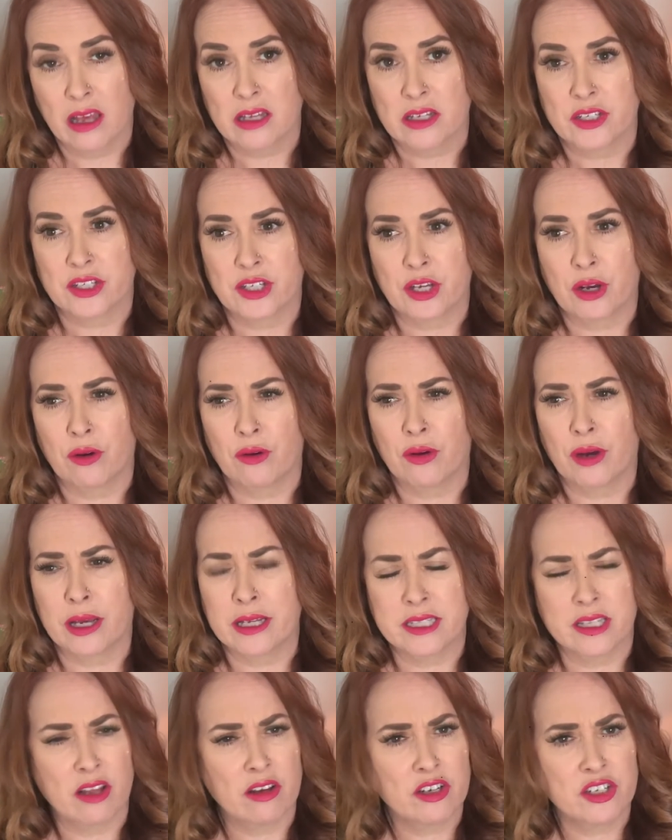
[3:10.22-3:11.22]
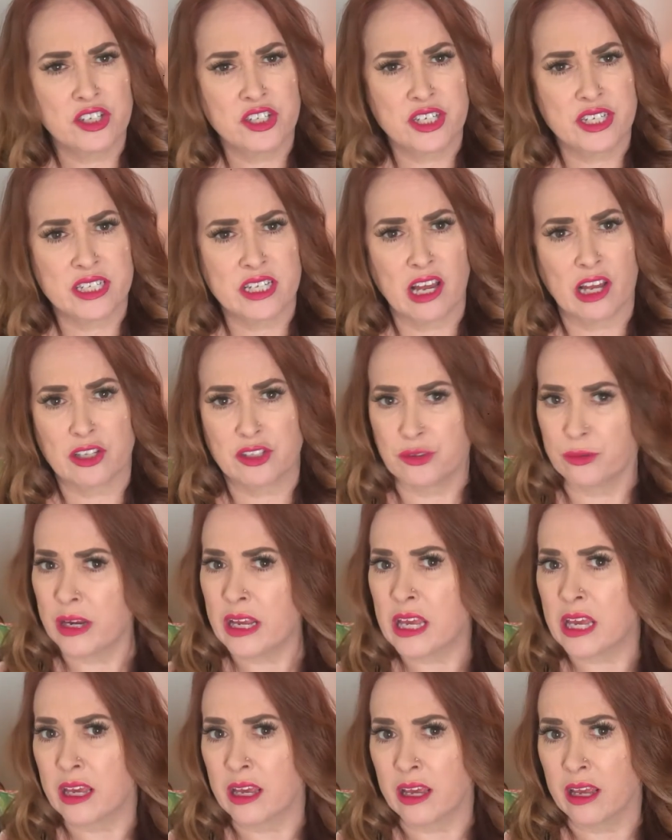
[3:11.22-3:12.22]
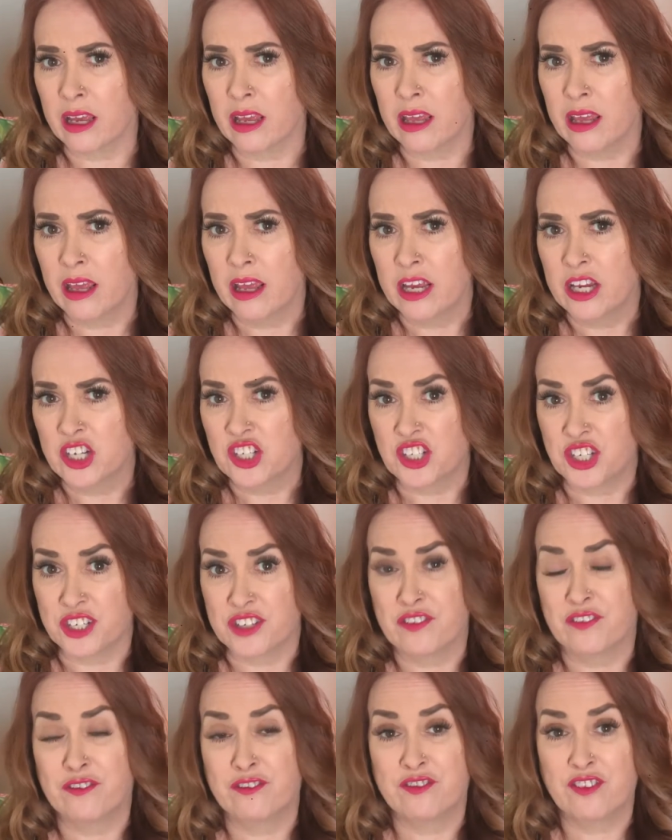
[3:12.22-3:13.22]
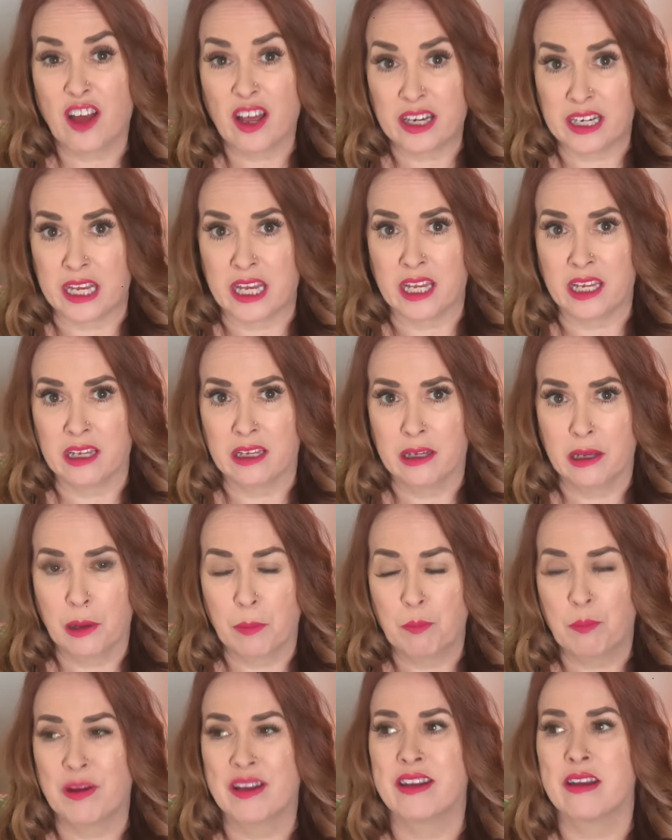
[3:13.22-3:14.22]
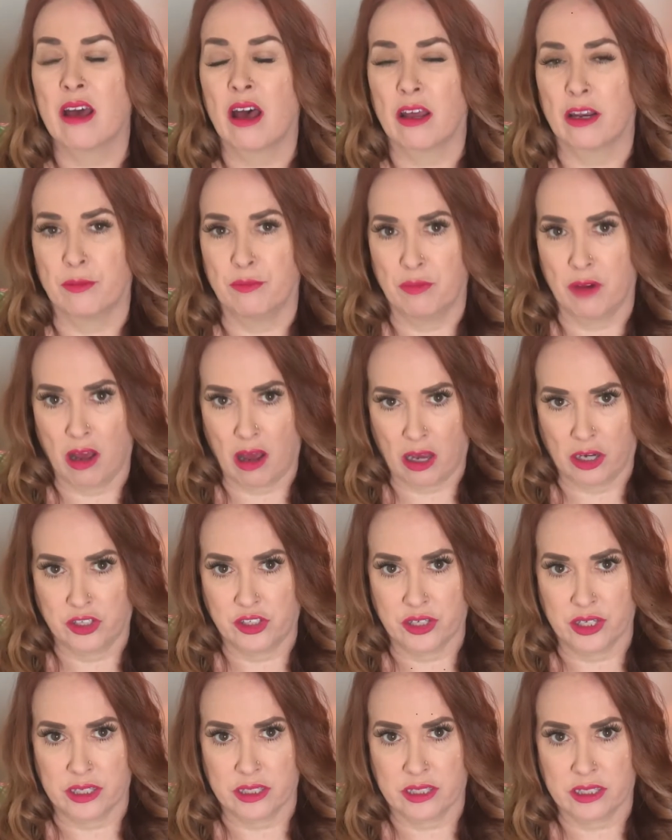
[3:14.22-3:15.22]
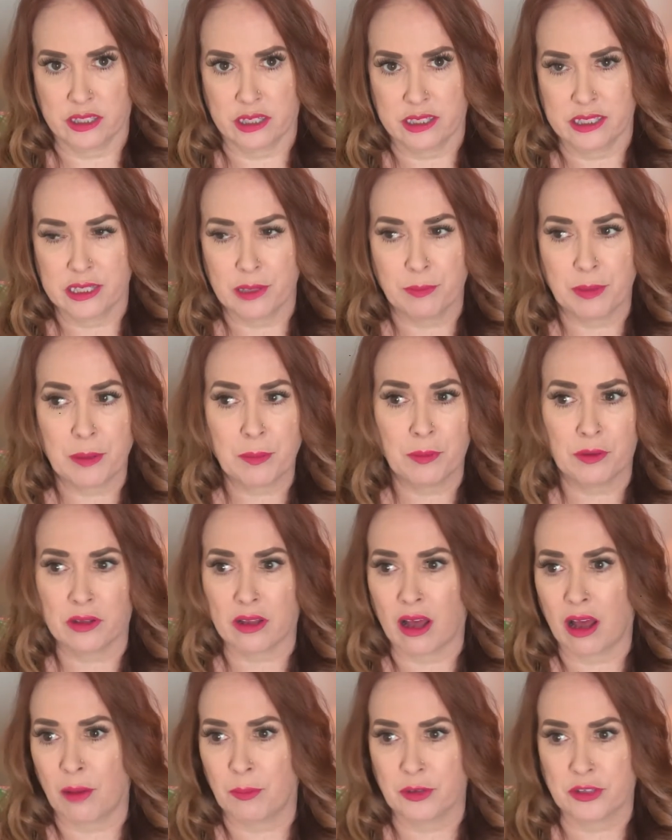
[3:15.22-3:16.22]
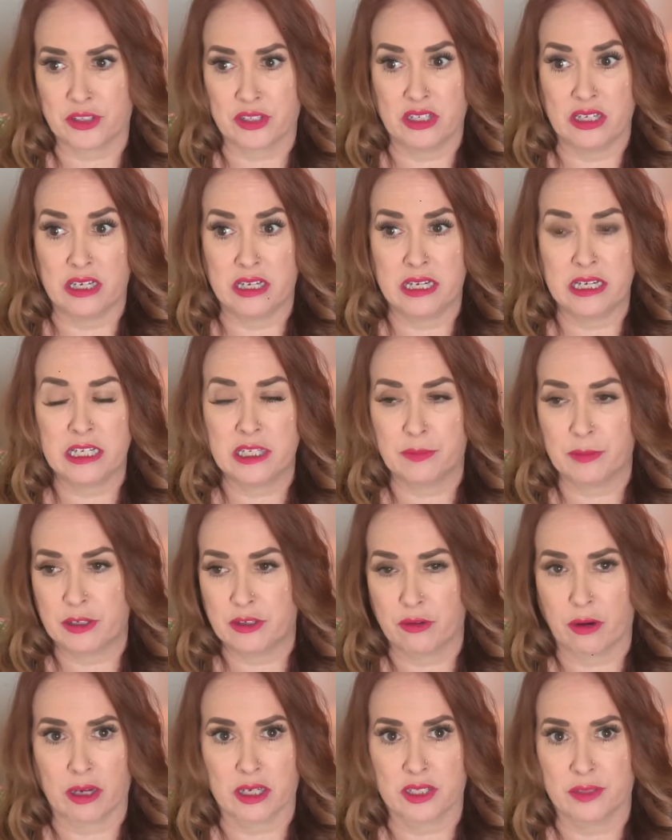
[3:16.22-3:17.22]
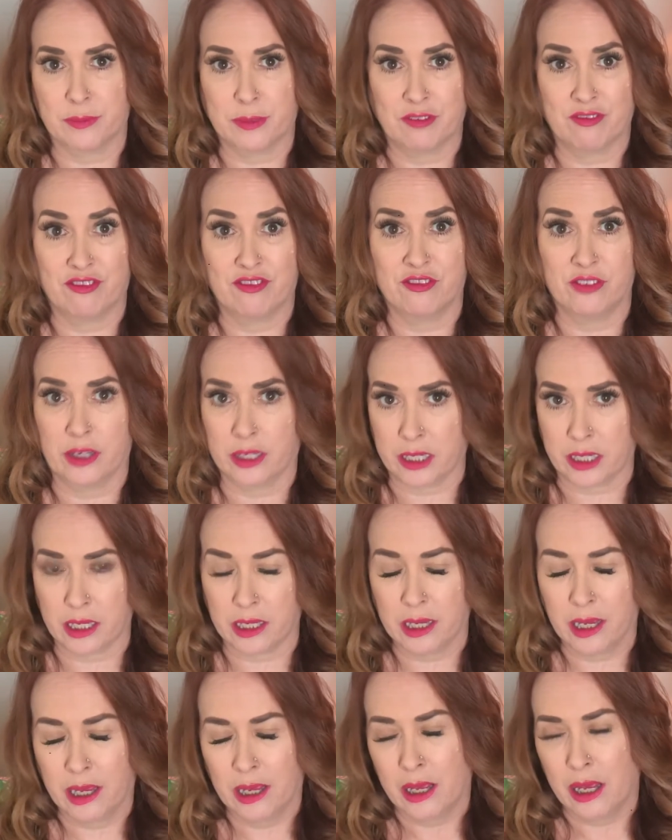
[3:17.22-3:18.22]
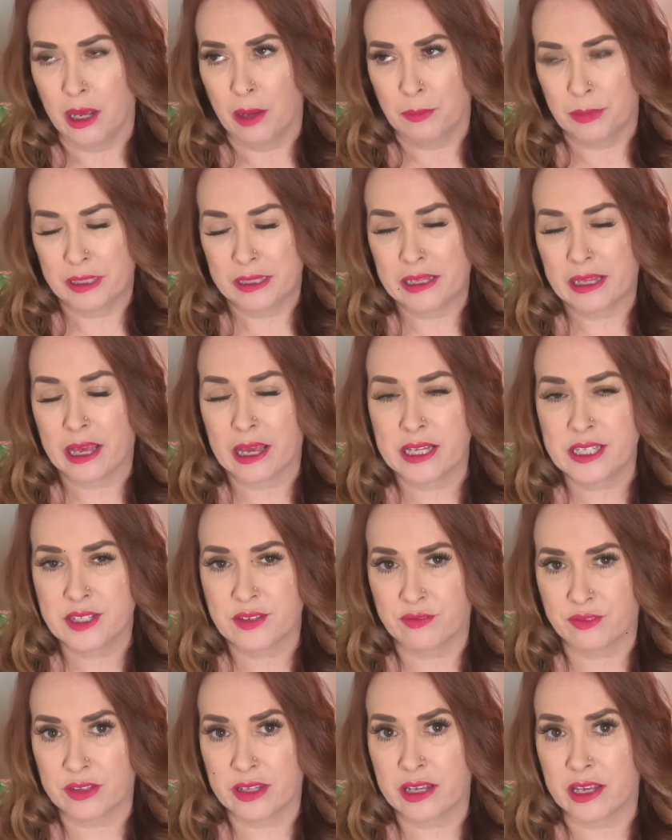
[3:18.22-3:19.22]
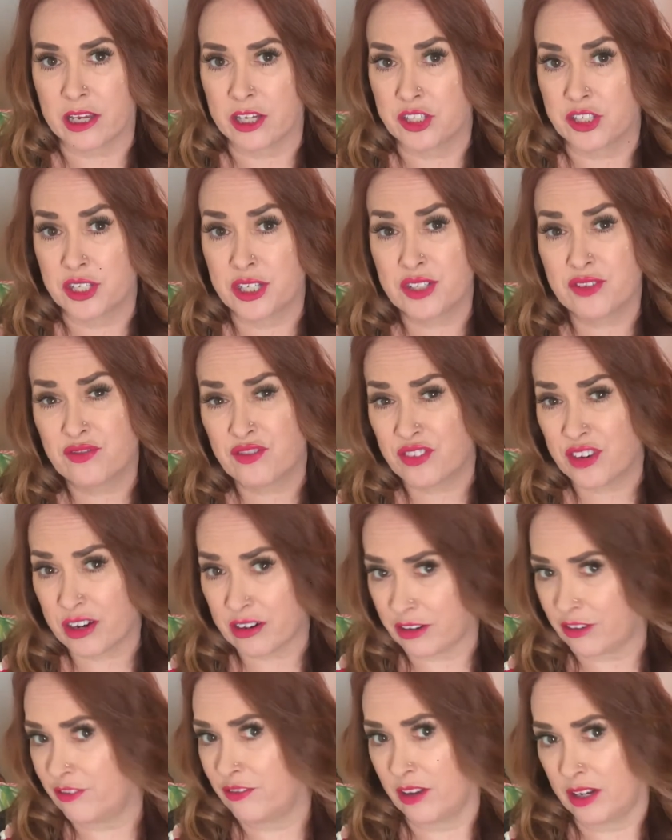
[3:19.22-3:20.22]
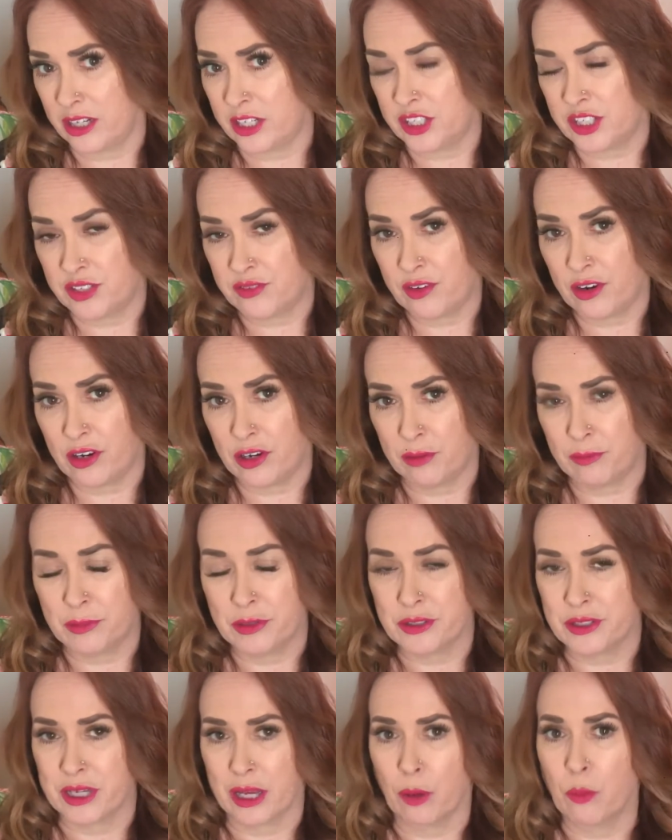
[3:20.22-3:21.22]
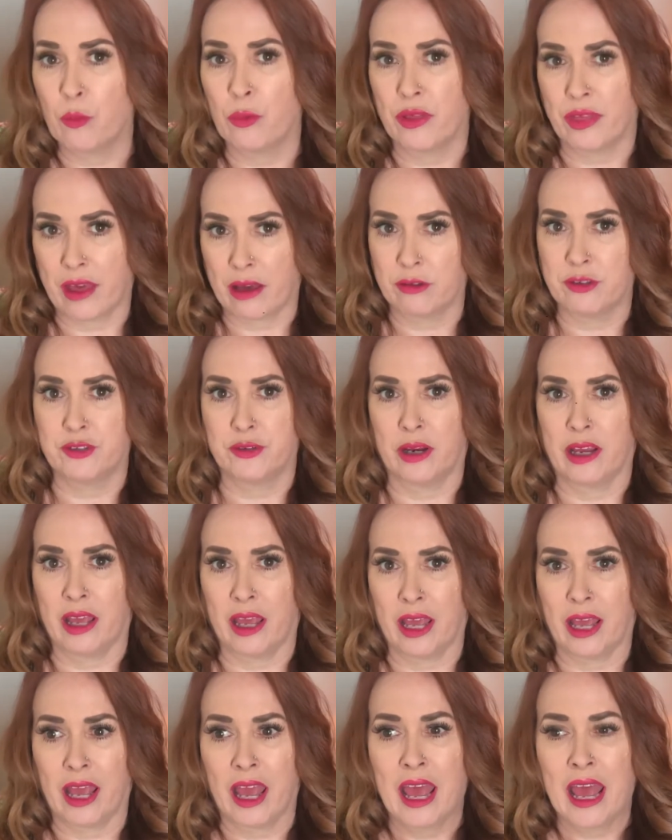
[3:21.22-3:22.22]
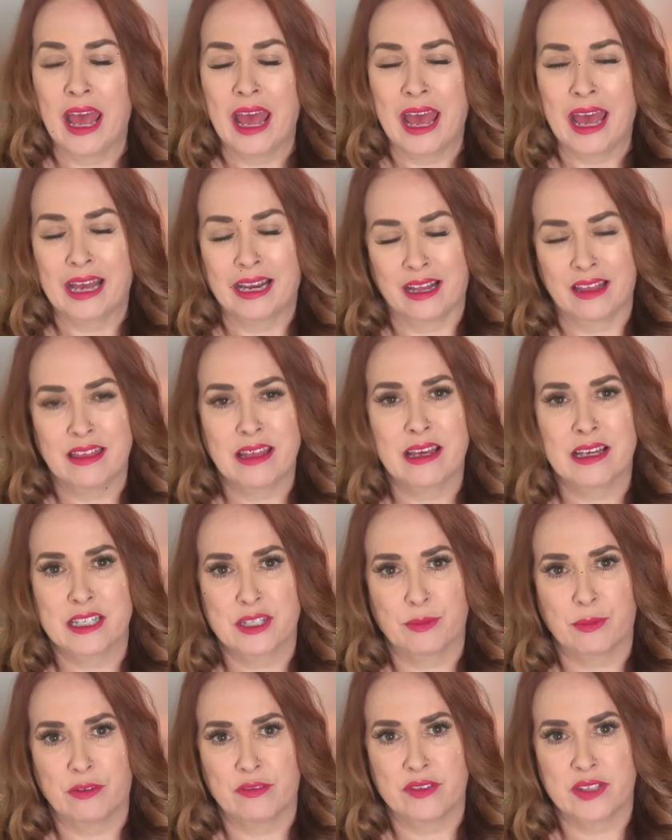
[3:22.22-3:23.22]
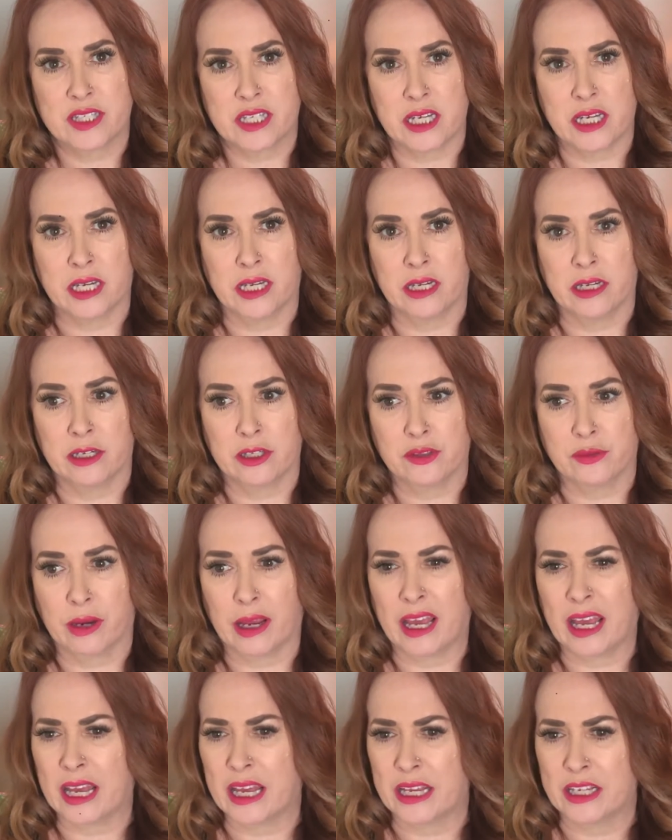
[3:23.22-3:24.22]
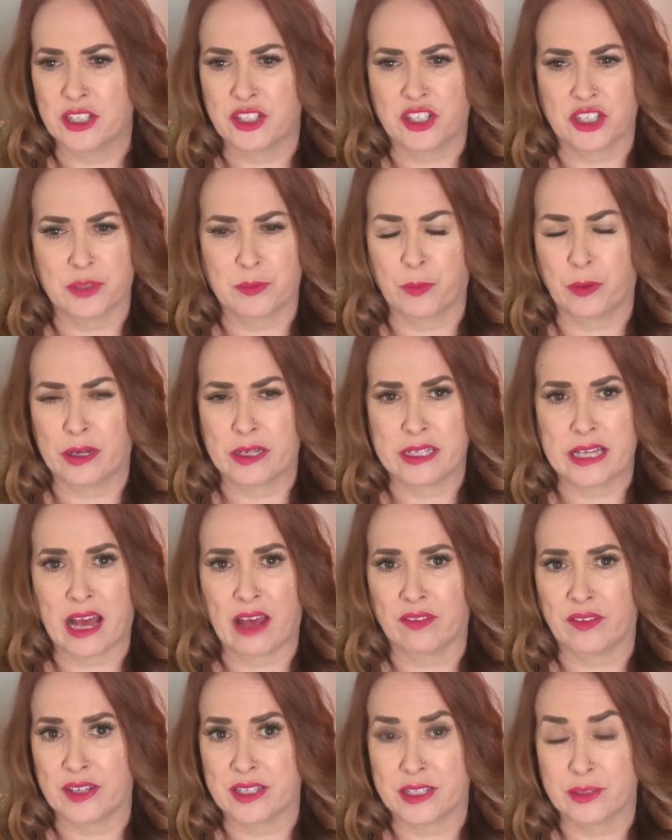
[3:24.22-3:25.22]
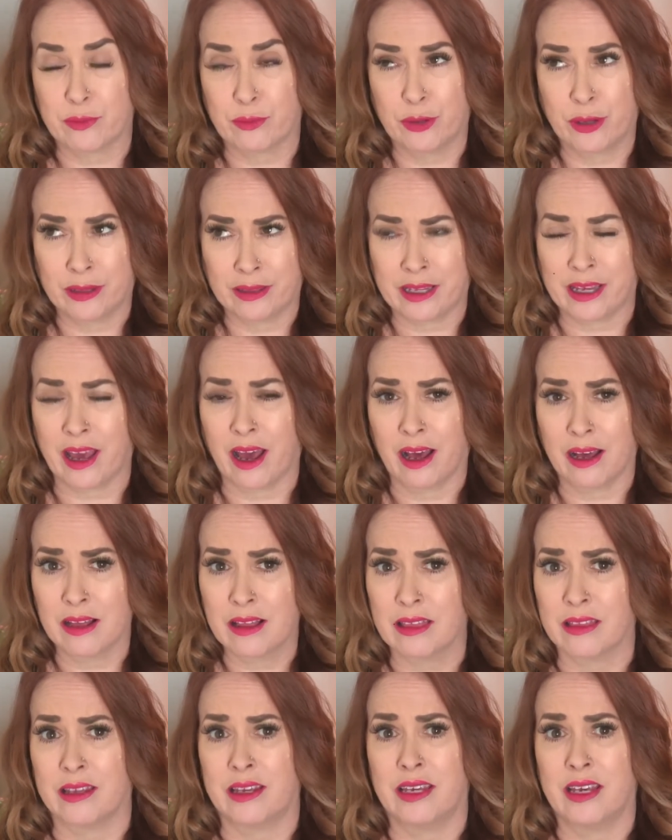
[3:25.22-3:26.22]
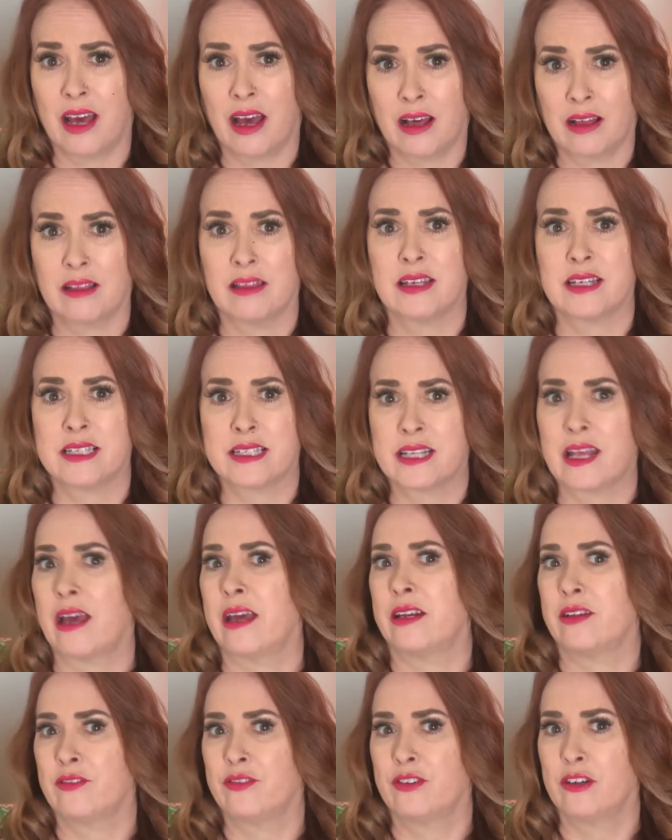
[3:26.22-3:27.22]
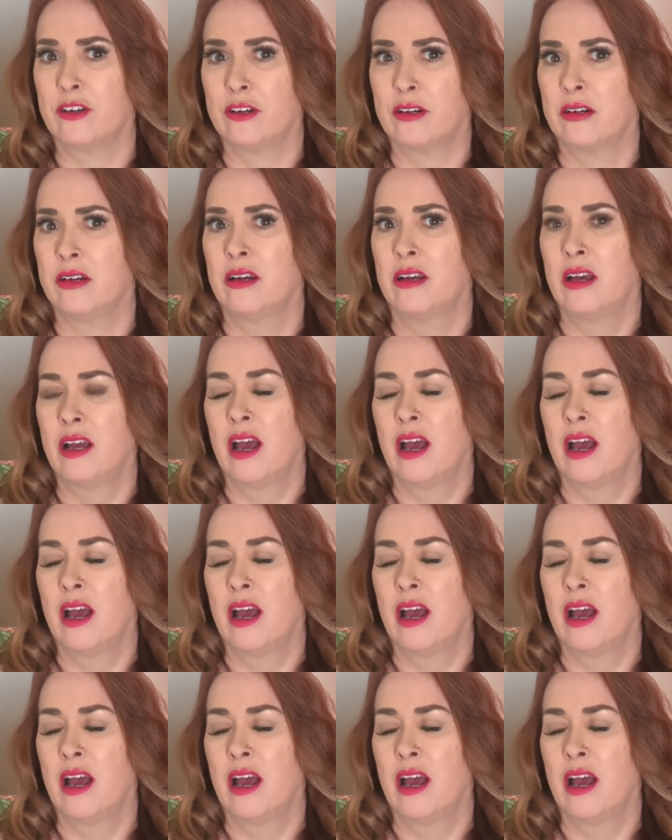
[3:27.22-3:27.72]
So as long as she's not drinking, she's funny, but not obnoxious. Some people almost need to be drunk to be funny. But in the case of Leah, she's very funny. She's very amusing without drinking. And I think, as we've seen, drinking just brings out this really ugly, ugly side of her.